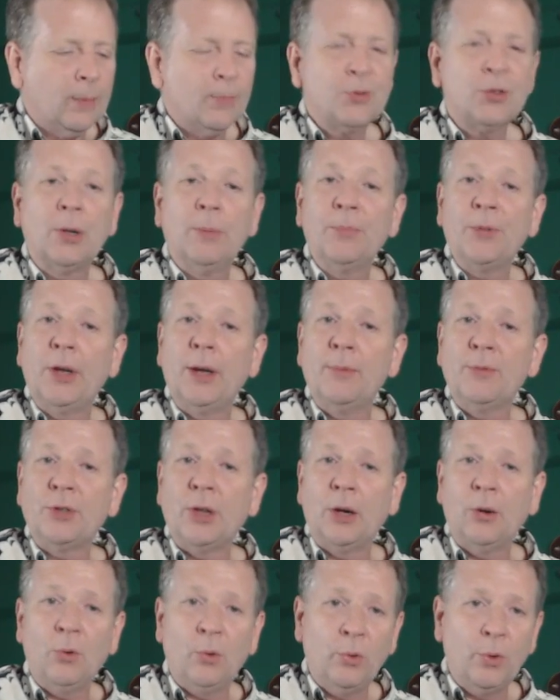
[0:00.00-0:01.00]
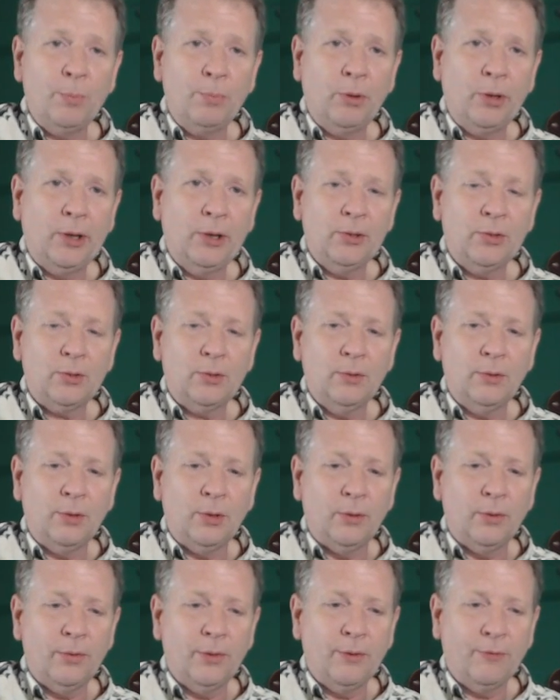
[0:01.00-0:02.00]
Sometimes I will replace
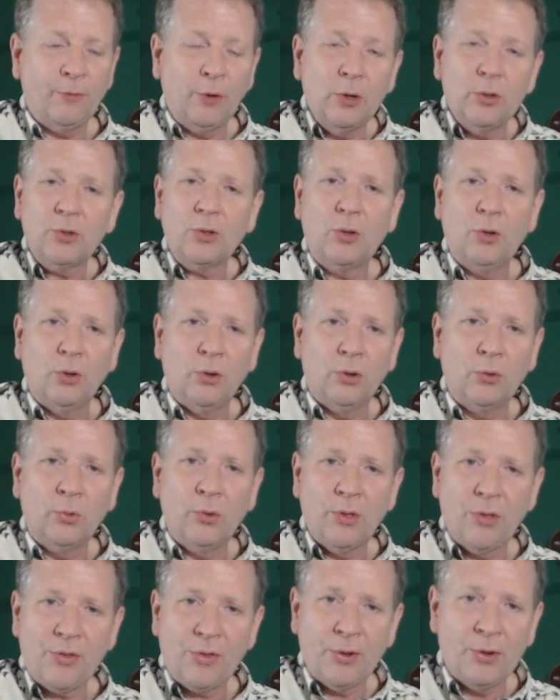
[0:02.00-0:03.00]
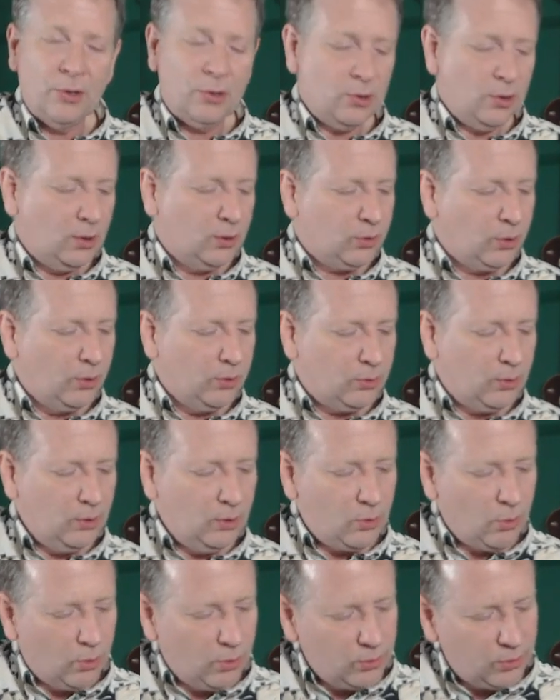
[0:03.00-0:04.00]
the first chord with a 13.
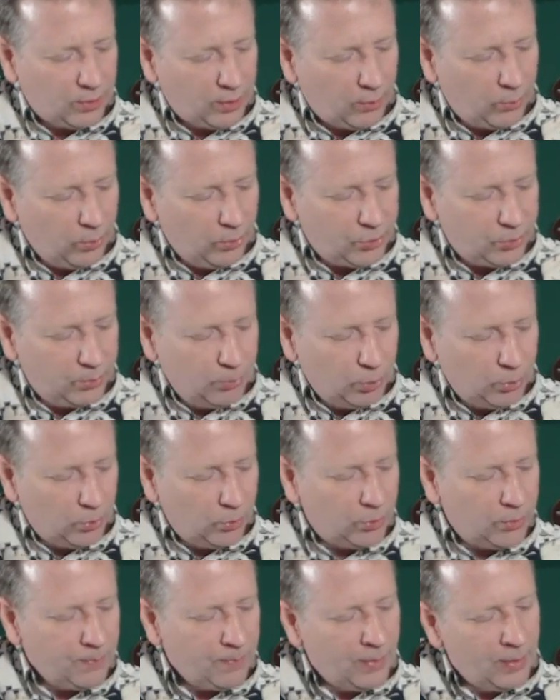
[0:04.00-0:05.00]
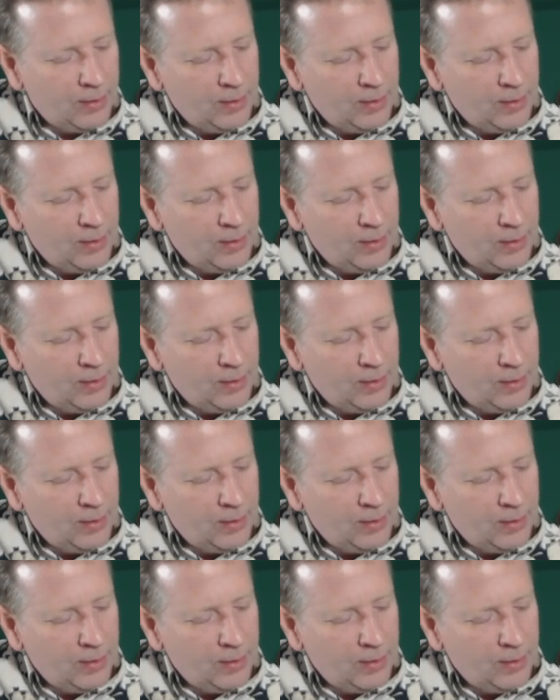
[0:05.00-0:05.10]
13 chords sound real smooth.